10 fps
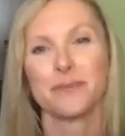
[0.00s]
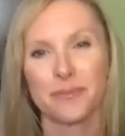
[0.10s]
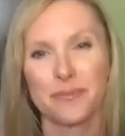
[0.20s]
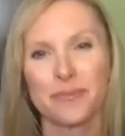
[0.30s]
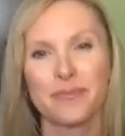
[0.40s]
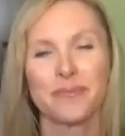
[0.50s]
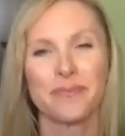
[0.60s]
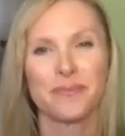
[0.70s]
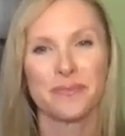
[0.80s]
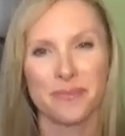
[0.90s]

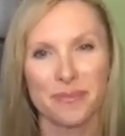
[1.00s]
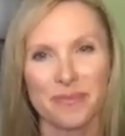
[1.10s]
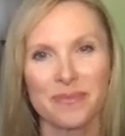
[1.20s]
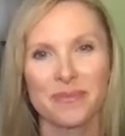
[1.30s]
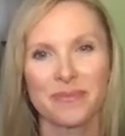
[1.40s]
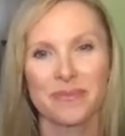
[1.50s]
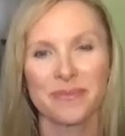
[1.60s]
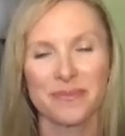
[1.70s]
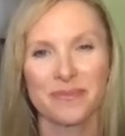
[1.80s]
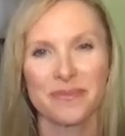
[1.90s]

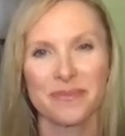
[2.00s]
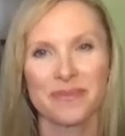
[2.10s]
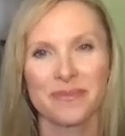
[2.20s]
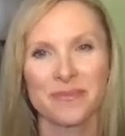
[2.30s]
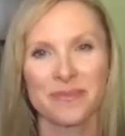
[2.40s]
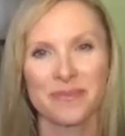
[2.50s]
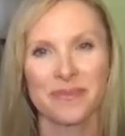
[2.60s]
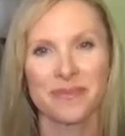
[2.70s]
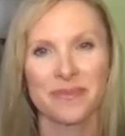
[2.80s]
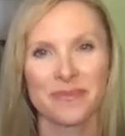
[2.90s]

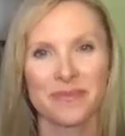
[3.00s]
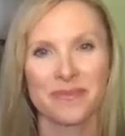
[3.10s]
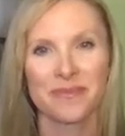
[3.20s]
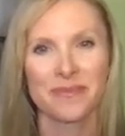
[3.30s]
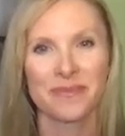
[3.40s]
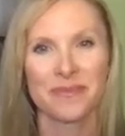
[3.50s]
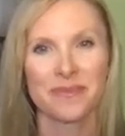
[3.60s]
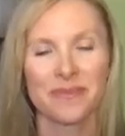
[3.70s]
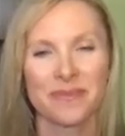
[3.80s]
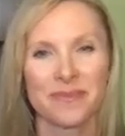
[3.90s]

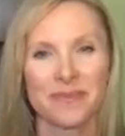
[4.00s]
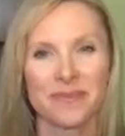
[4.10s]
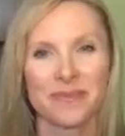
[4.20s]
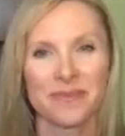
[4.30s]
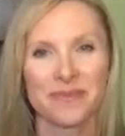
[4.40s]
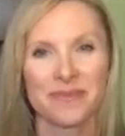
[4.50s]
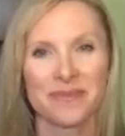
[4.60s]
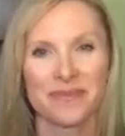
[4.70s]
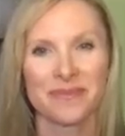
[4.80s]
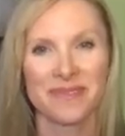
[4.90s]

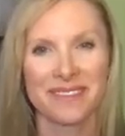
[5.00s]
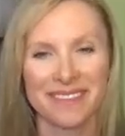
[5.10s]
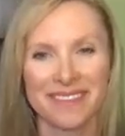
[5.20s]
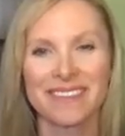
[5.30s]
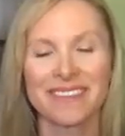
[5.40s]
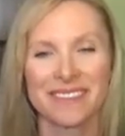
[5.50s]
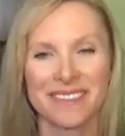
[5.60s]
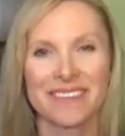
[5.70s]
The person shown says nothing.